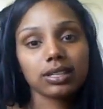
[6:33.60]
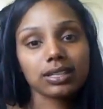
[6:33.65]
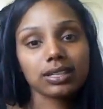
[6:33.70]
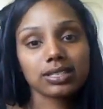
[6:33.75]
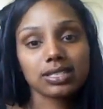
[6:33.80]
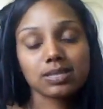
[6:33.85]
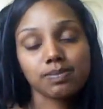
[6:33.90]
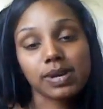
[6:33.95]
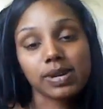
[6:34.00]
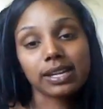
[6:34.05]

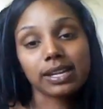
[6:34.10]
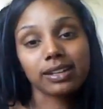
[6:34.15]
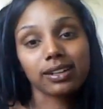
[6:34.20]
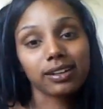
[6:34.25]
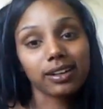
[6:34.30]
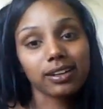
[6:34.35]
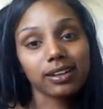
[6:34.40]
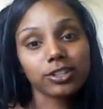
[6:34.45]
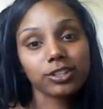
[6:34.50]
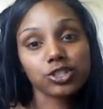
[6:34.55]
it's
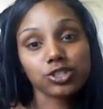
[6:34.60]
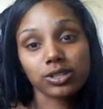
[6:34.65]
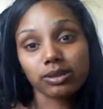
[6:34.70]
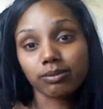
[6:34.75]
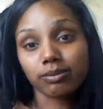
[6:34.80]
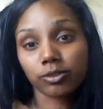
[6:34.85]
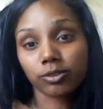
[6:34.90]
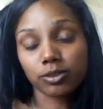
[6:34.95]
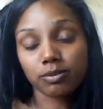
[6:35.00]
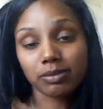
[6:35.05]
been a
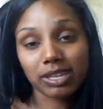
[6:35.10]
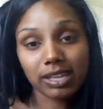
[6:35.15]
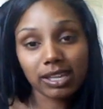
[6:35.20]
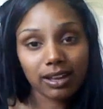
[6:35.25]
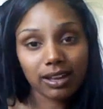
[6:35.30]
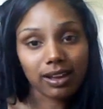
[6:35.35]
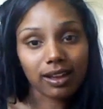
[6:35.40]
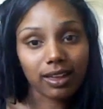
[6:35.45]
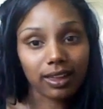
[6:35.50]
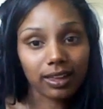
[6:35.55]
dream for
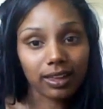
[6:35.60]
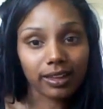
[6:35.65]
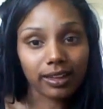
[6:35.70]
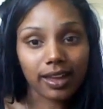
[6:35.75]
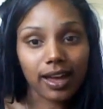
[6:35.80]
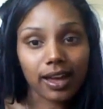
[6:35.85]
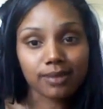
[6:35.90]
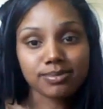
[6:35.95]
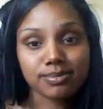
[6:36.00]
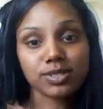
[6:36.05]
me.
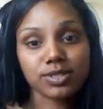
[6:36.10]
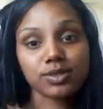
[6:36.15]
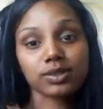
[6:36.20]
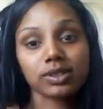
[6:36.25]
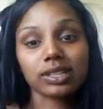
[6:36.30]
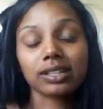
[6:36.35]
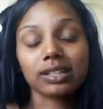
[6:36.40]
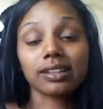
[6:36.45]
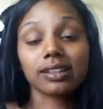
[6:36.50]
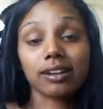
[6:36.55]
I
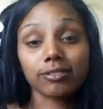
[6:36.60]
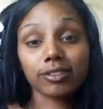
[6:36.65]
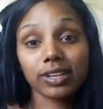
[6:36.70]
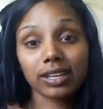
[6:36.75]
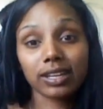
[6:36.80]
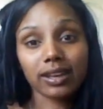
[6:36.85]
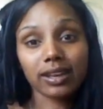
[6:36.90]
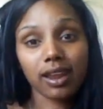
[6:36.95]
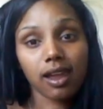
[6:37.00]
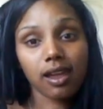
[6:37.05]
absolutely love
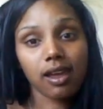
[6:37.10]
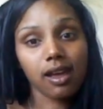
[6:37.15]
it.